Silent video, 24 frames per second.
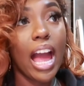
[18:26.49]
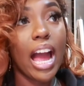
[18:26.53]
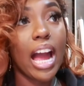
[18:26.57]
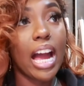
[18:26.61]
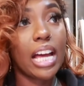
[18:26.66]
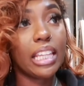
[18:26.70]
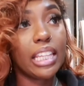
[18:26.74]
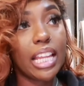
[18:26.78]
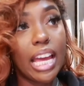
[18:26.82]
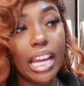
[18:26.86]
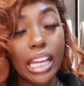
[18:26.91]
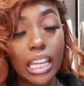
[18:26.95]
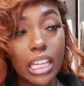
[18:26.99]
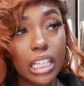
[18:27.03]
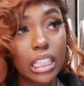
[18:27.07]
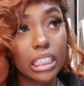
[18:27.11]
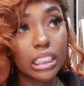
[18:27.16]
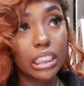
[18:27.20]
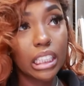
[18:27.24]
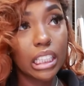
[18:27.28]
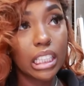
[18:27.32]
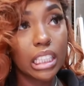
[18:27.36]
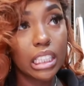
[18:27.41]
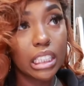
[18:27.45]
I like it
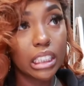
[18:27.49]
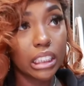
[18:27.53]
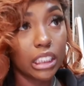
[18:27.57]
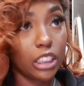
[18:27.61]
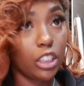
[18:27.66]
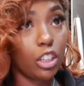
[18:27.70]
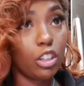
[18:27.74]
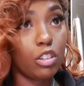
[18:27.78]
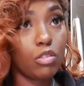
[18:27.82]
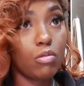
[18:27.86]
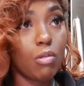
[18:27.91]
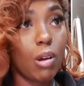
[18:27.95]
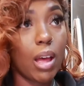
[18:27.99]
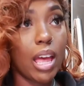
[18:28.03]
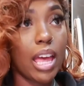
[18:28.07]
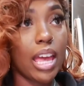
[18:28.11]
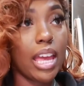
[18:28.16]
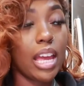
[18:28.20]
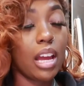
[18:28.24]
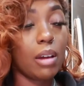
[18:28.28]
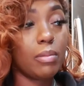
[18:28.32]
to look a certain way.